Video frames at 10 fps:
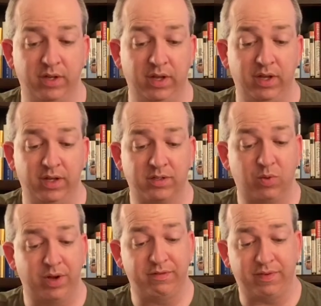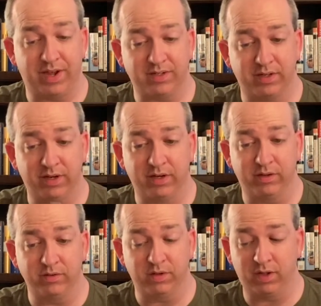It's quite fascinating. There's a
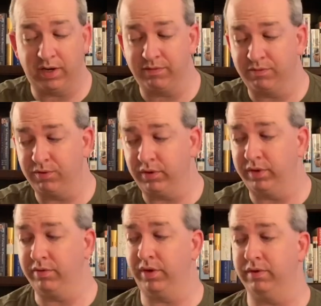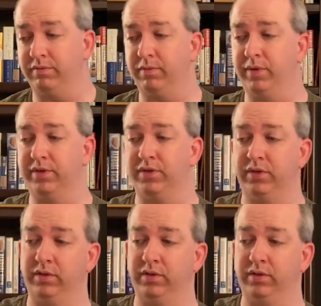lot of really great information in there.